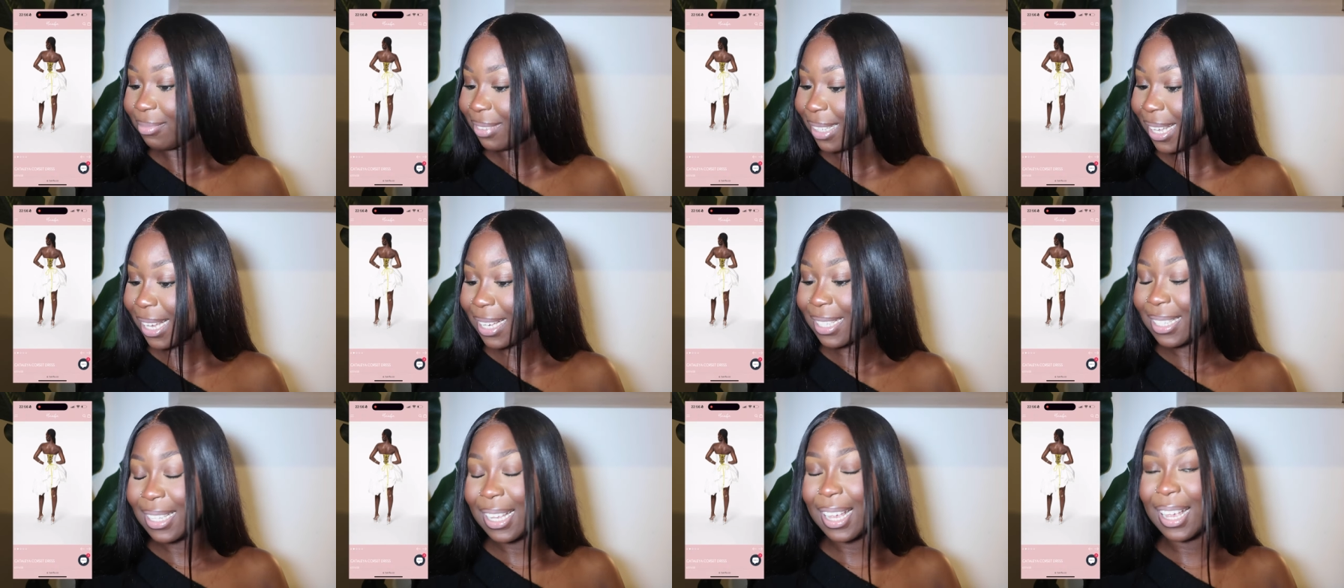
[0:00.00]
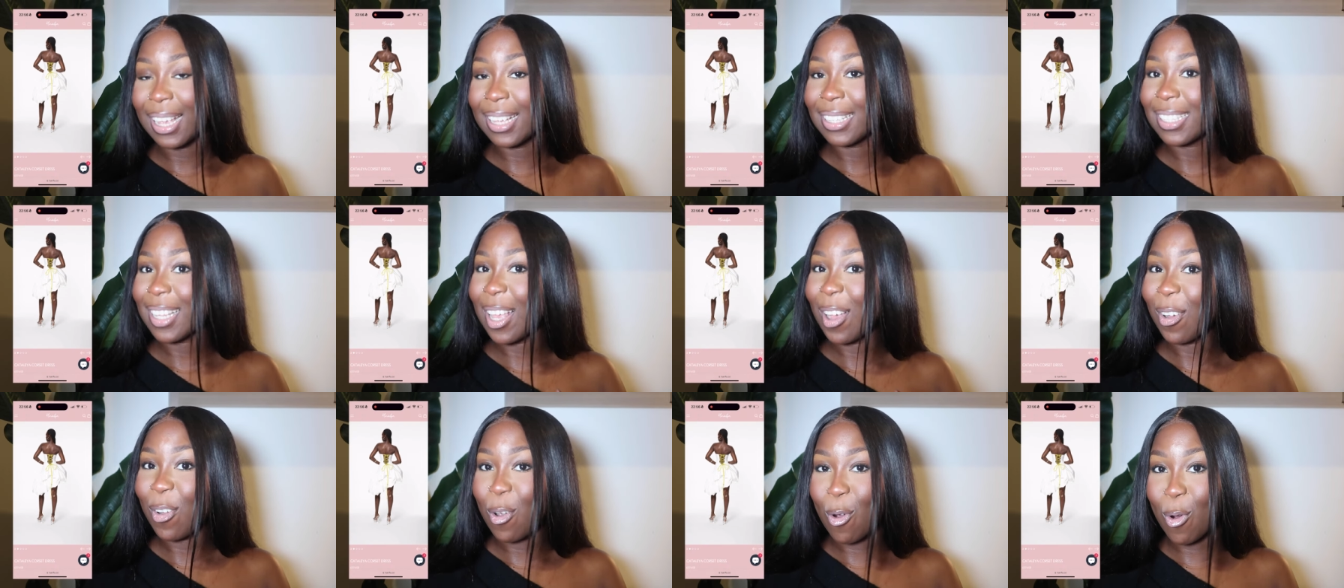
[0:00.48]
This is
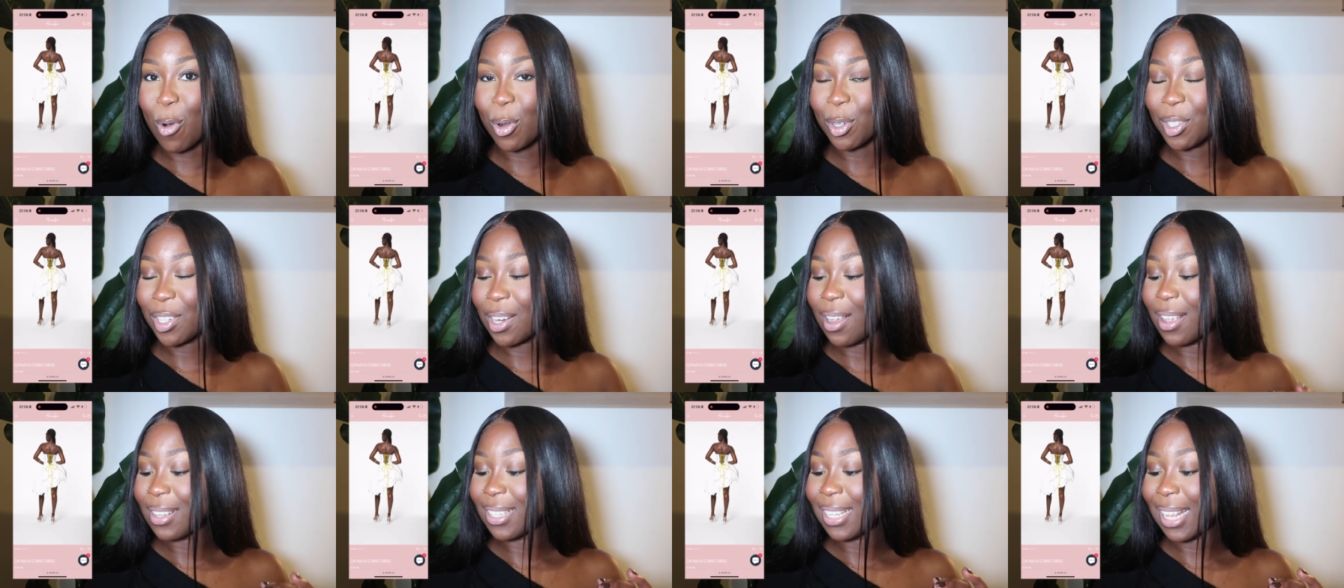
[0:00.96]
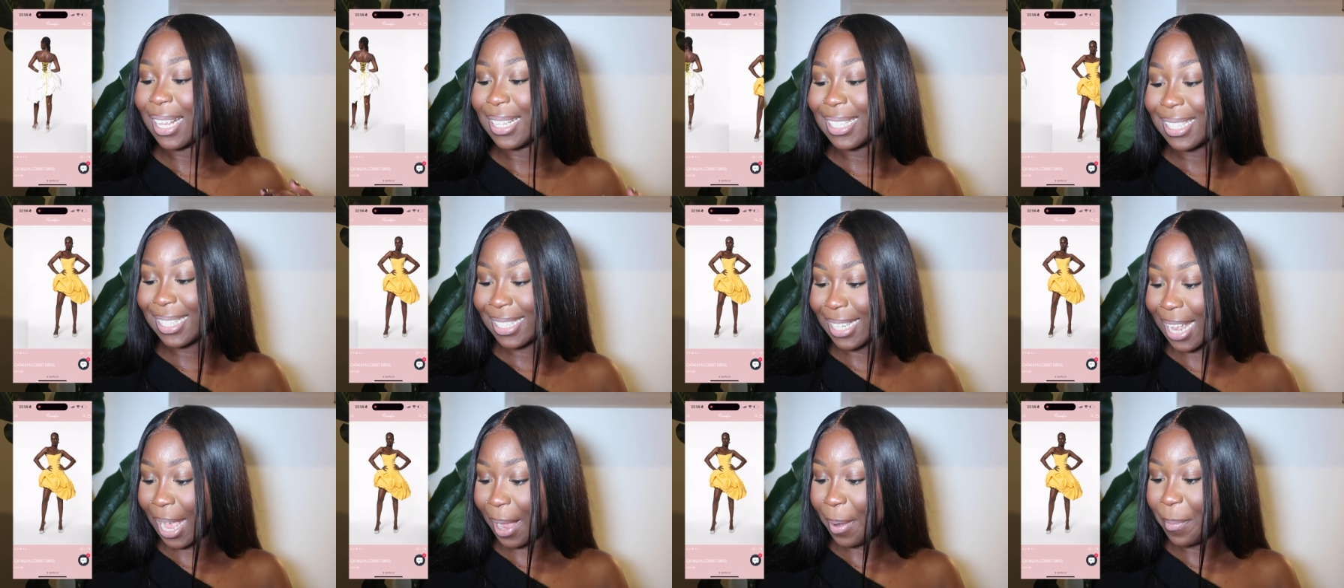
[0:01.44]
a gorgeous
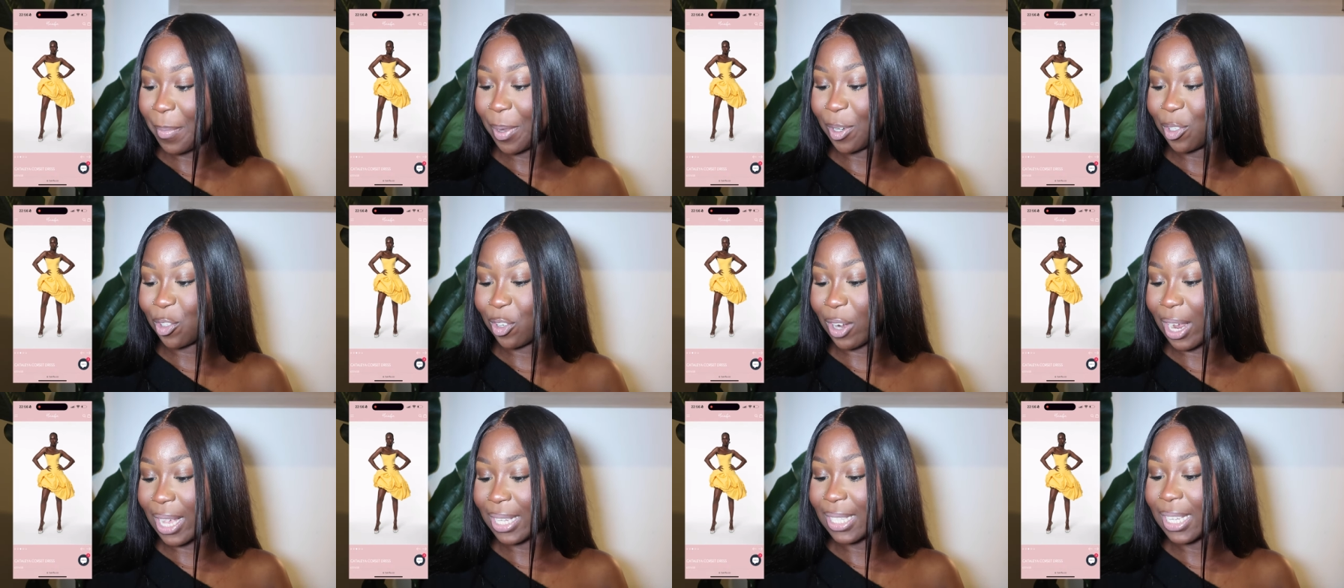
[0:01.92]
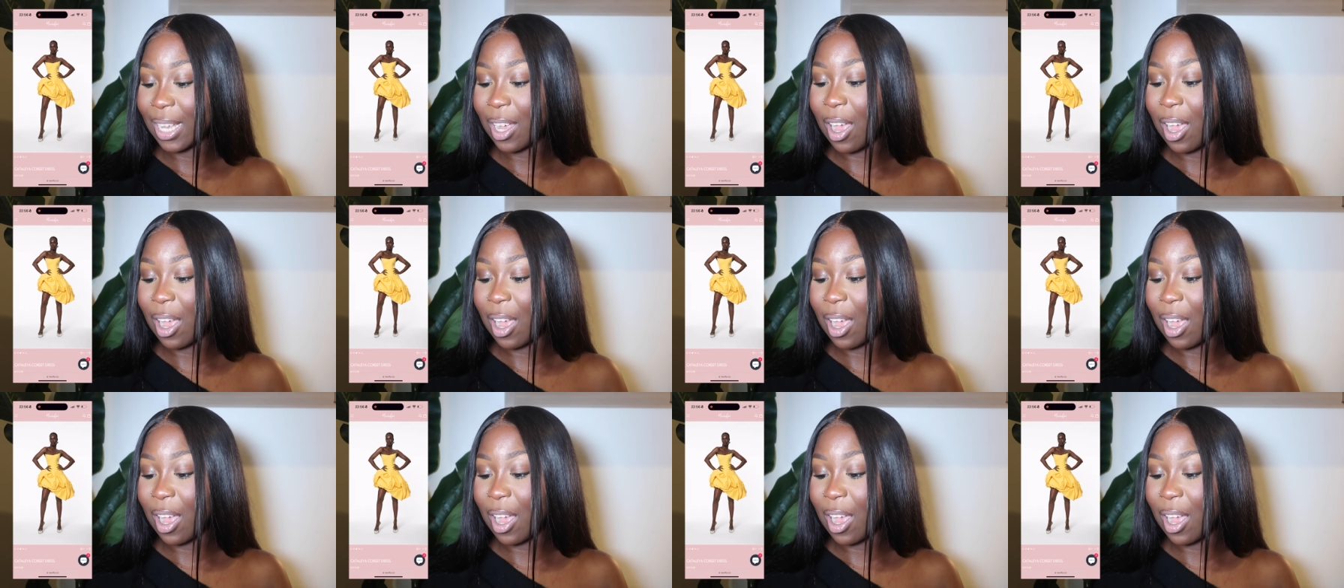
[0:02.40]
statement dress.